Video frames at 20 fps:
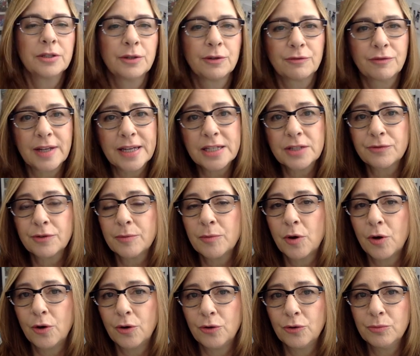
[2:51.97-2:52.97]
Your flights from
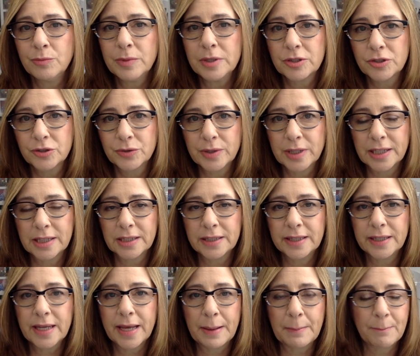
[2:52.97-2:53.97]
home to
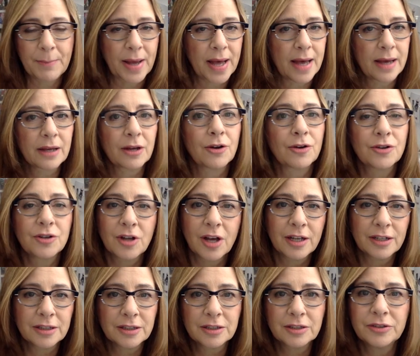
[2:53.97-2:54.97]
Italy and back are not
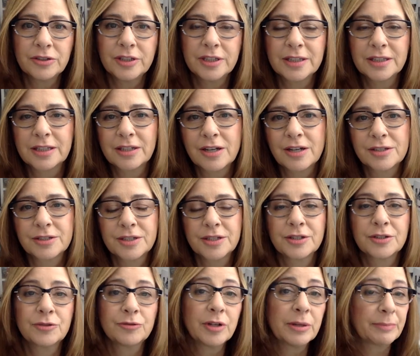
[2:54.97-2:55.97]
included in the cost of the
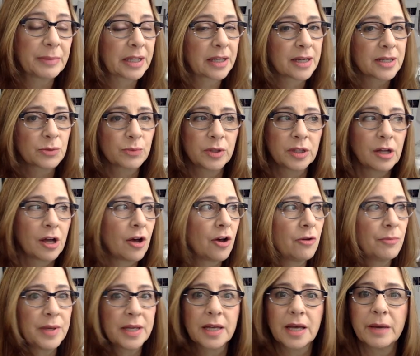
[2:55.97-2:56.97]
trip because we'll all
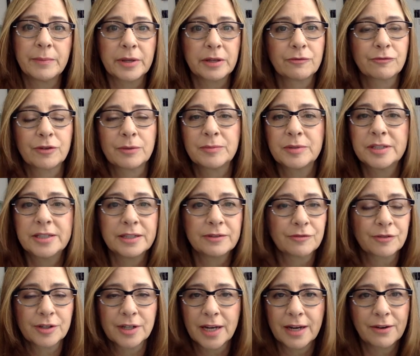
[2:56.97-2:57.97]
be coming from
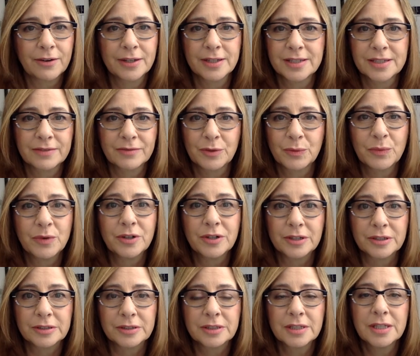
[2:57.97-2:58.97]
different areas of the
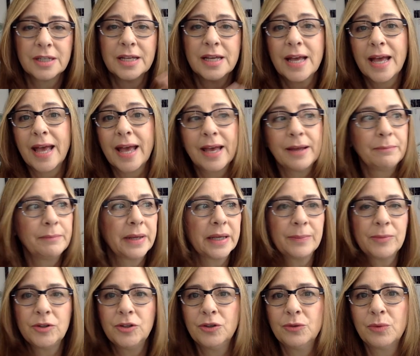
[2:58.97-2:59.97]
world, and
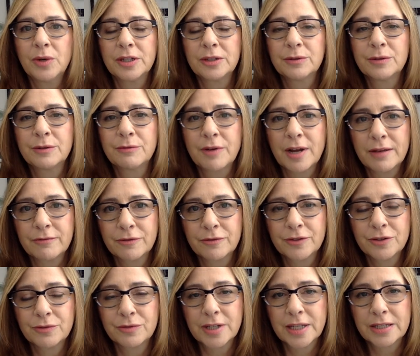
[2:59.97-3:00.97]
maybe you want to arrive a
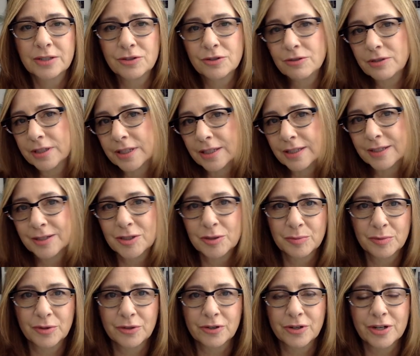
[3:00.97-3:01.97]
few days early and
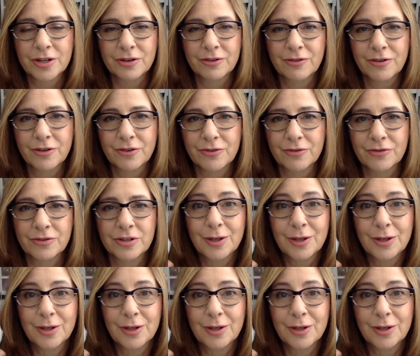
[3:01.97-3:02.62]
explore on your own.